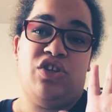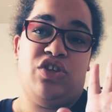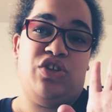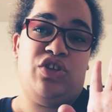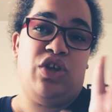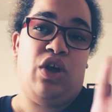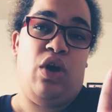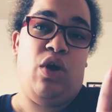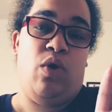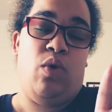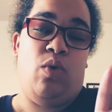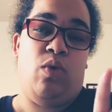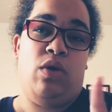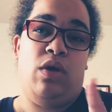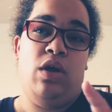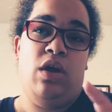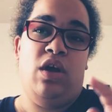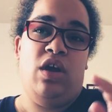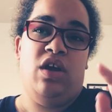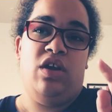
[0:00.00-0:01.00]
So
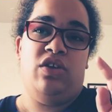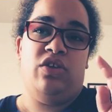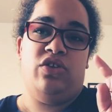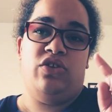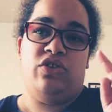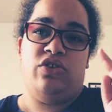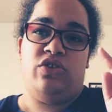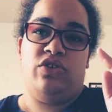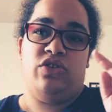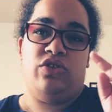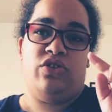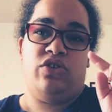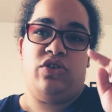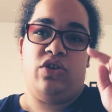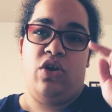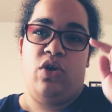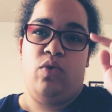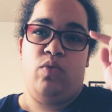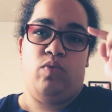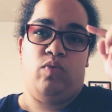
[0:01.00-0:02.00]

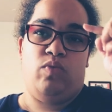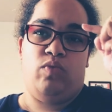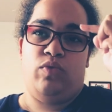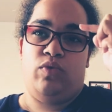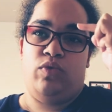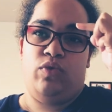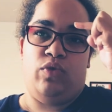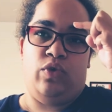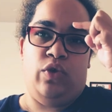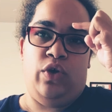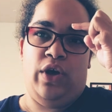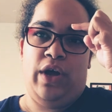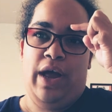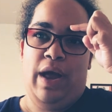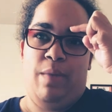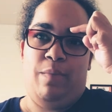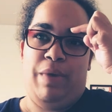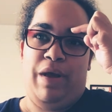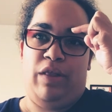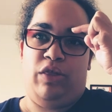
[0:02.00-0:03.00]
don't look
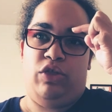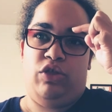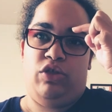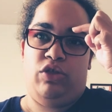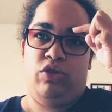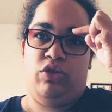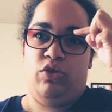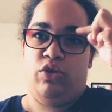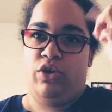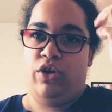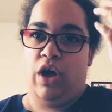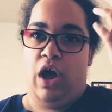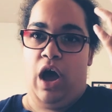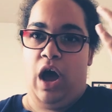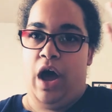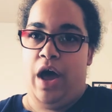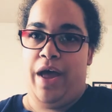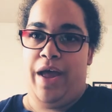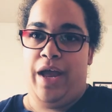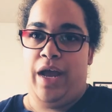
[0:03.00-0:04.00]
at my third
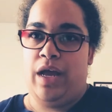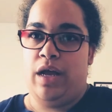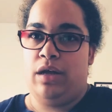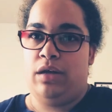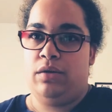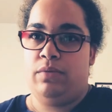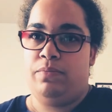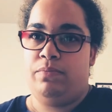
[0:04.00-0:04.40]
eye.